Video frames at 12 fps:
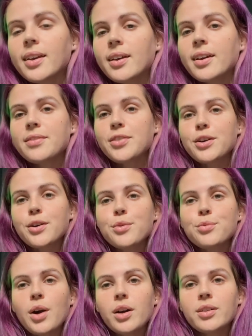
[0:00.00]
Hey Virgo,
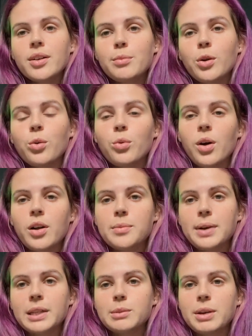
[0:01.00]
welcome or welcome
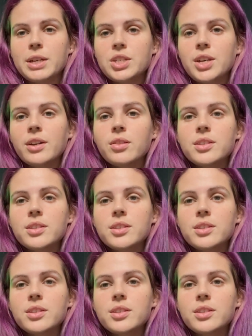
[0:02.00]
back to my channel.